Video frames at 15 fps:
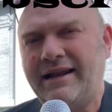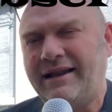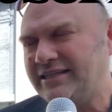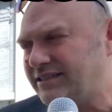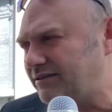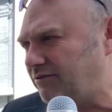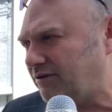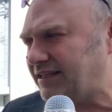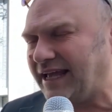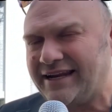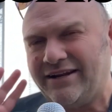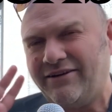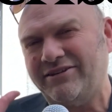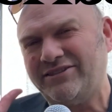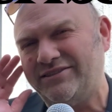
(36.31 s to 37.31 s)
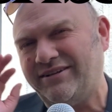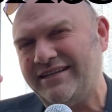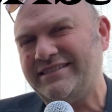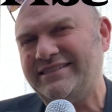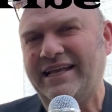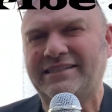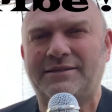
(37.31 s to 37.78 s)
Let's look at, analyse and
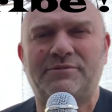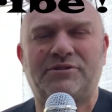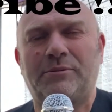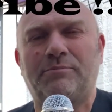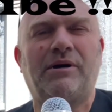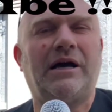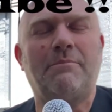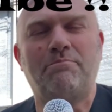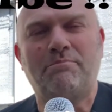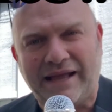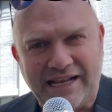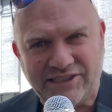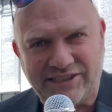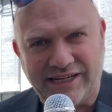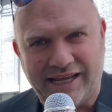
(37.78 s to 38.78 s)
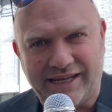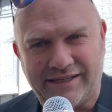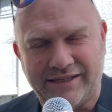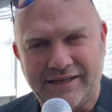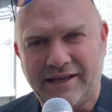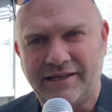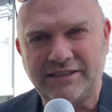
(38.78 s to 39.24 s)
dissect some superb
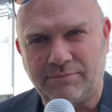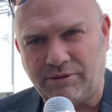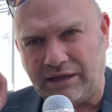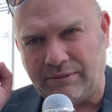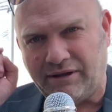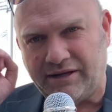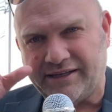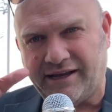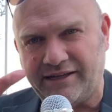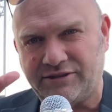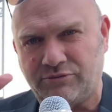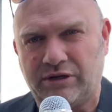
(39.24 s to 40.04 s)
magic to blow mind, guys.